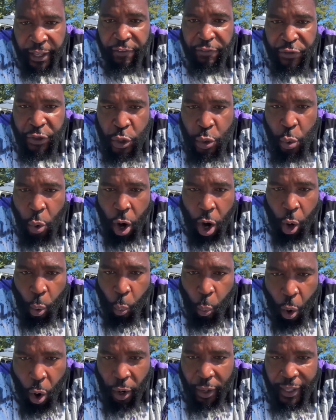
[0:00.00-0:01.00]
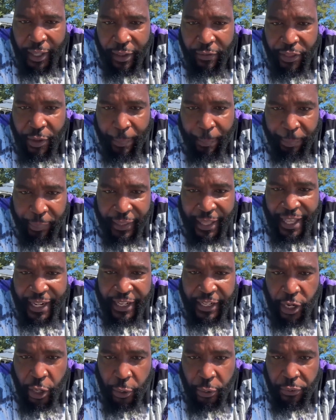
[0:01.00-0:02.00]
If you are walking the
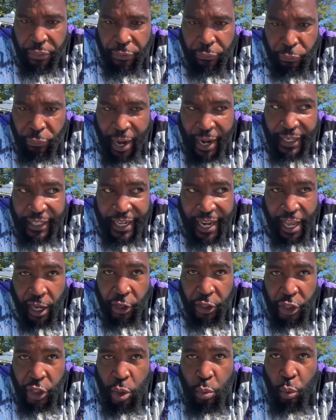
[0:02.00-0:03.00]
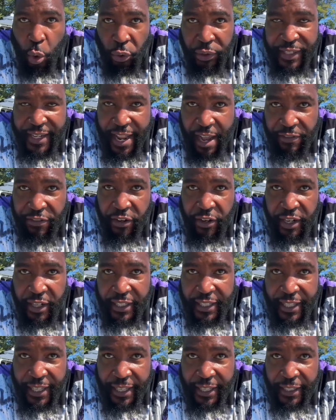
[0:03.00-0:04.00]
planet Earth right now, you will never
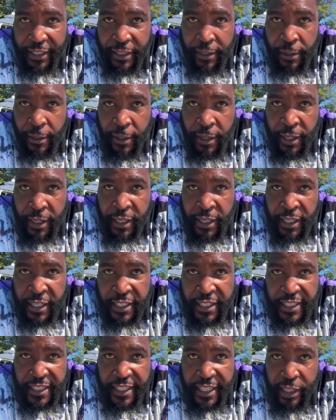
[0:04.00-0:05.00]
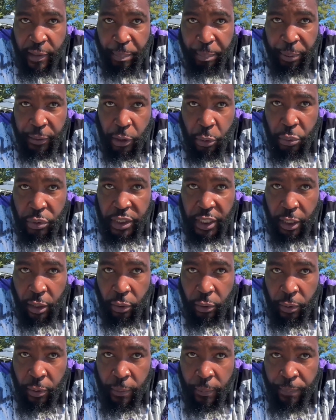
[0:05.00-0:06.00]
again see
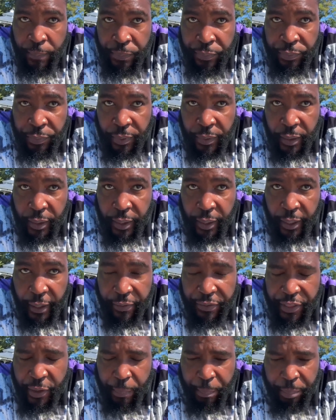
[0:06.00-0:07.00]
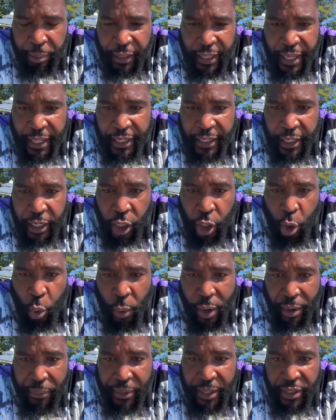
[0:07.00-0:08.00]
Pluto in the planet
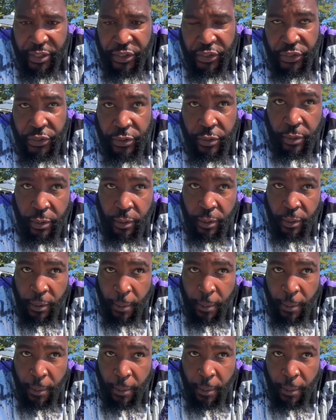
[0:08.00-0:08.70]
Aquarius.